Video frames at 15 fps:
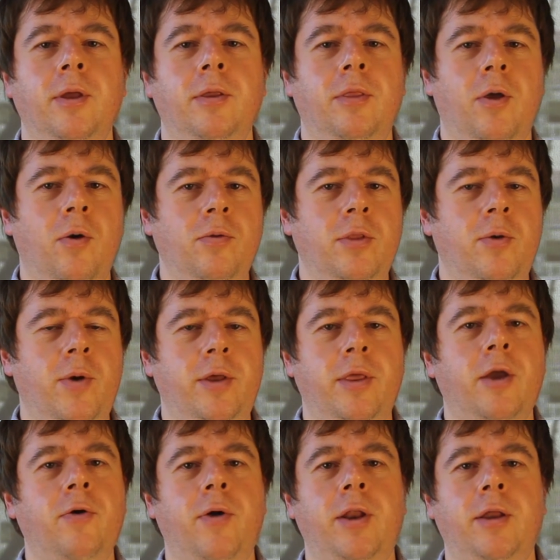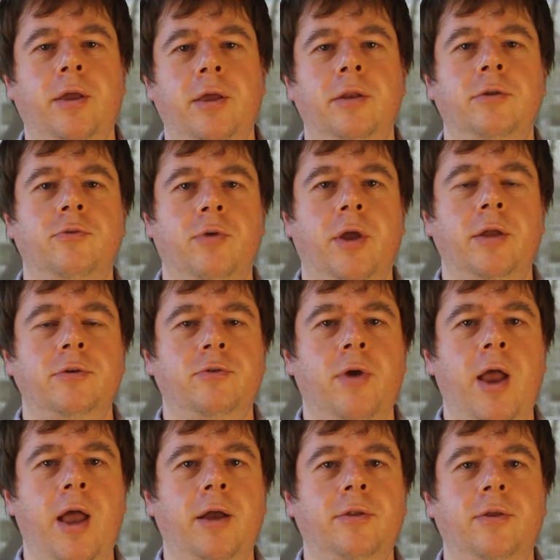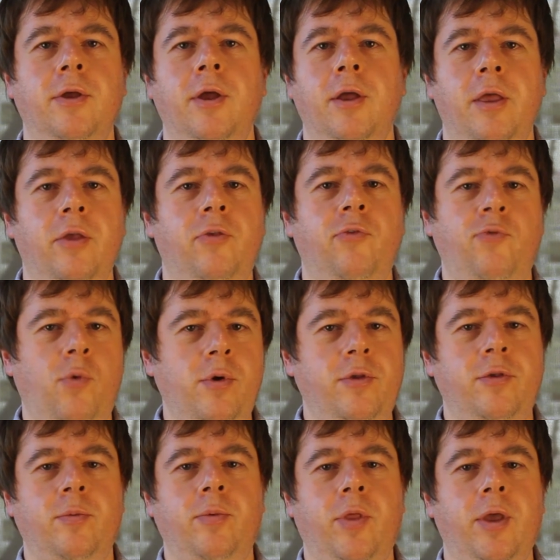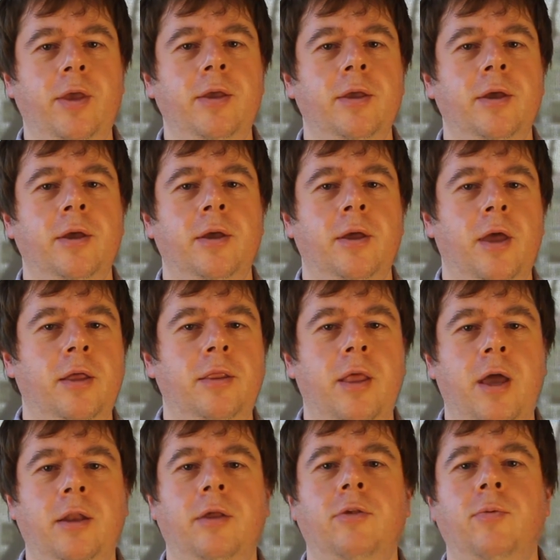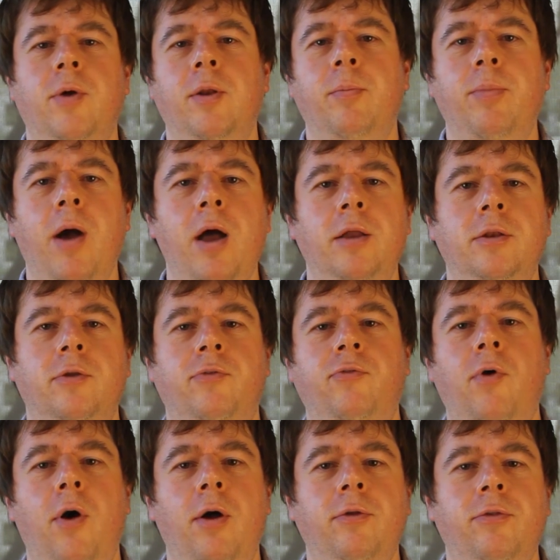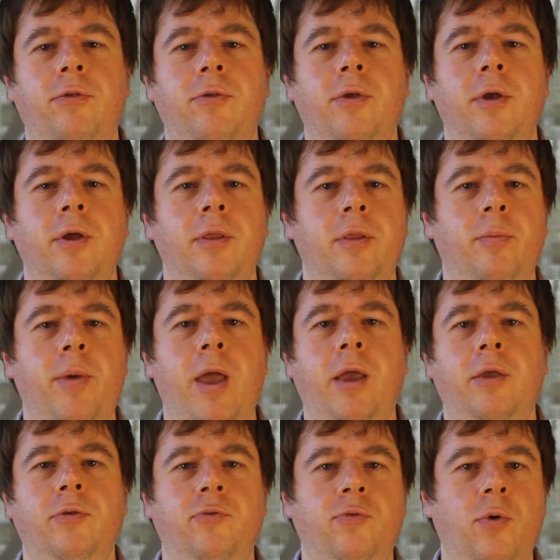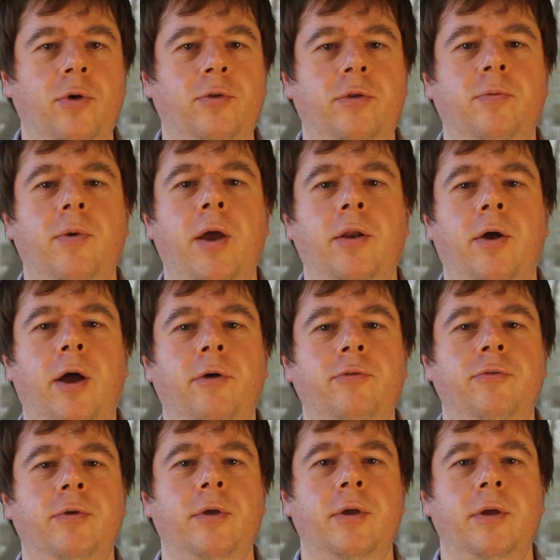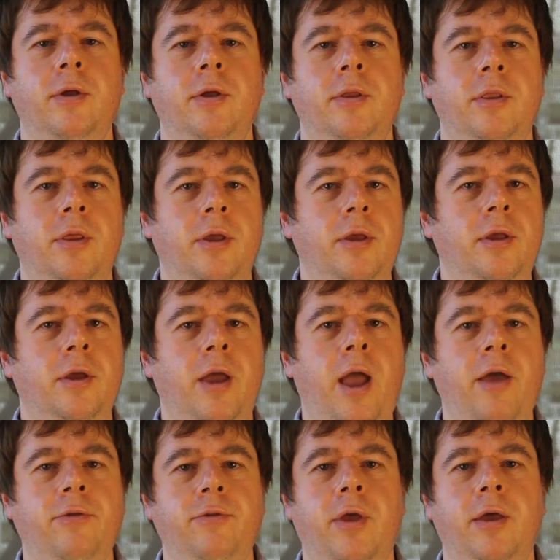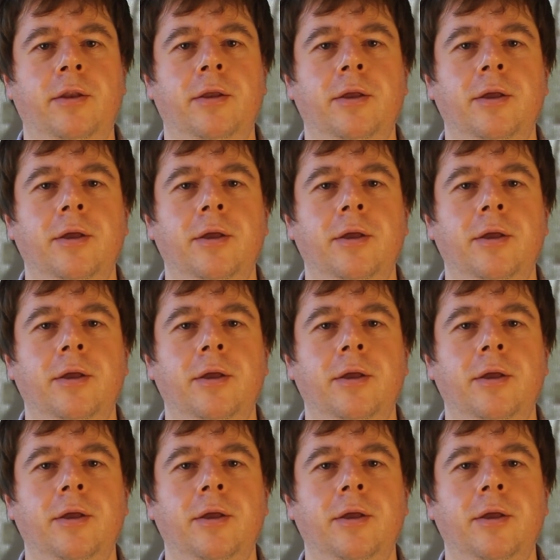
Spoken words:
The only way that credit can contract is forcibly, and that is when a bond defaults, the bank is forced to write off the asset.